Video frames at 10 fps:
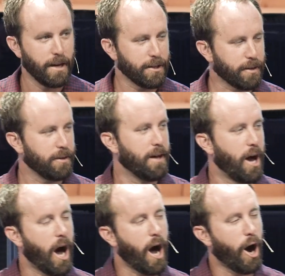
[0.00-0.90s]
Like,
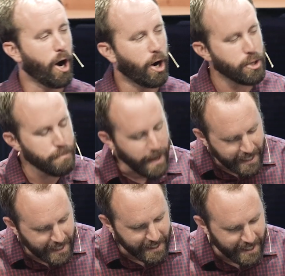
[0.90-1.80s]
are you
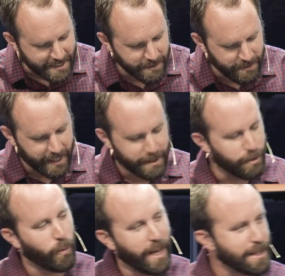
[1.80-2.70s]
making a list of
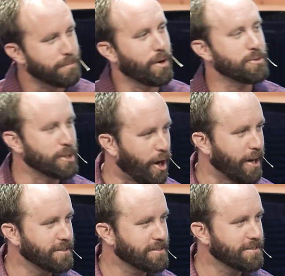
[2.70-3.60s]
like weighing the pros and
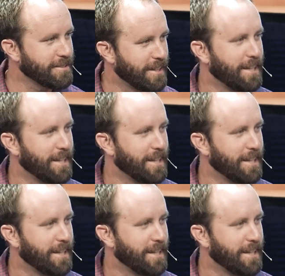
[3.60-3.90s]
cons?